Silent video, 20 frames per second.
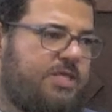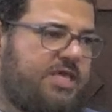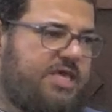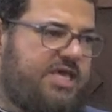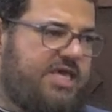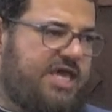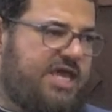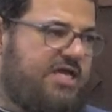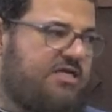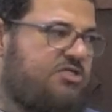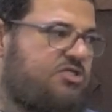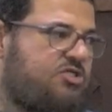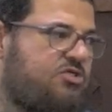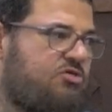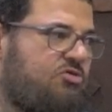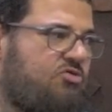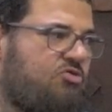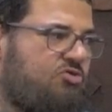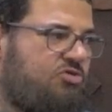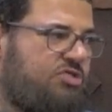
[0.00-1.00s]

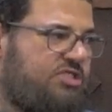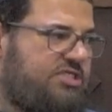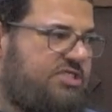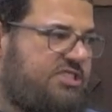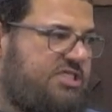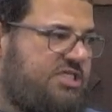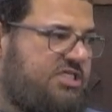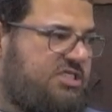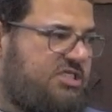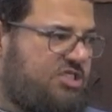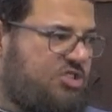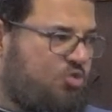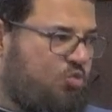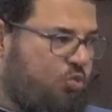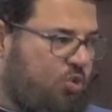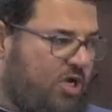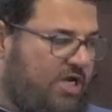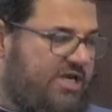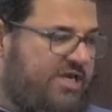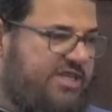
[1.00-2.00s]
cancer or disease is
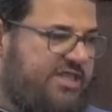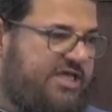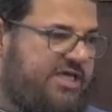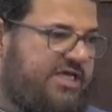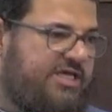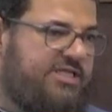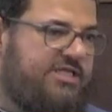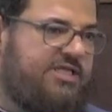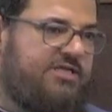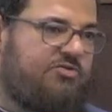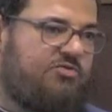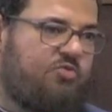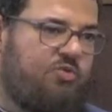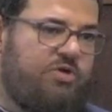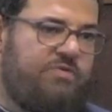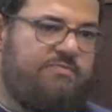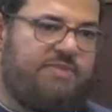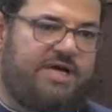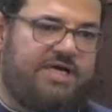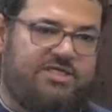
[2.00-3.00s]
one thing that
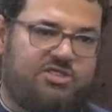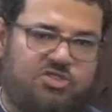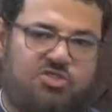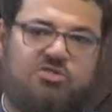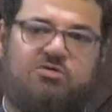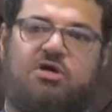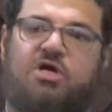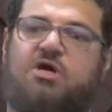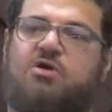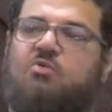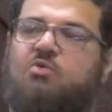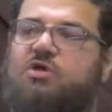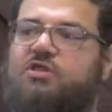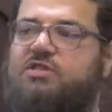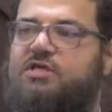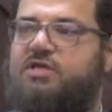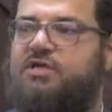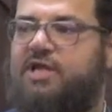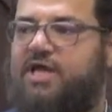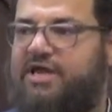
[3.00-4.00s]
we might struggle
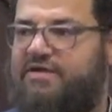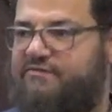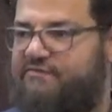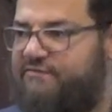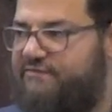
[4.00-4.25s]
with in life.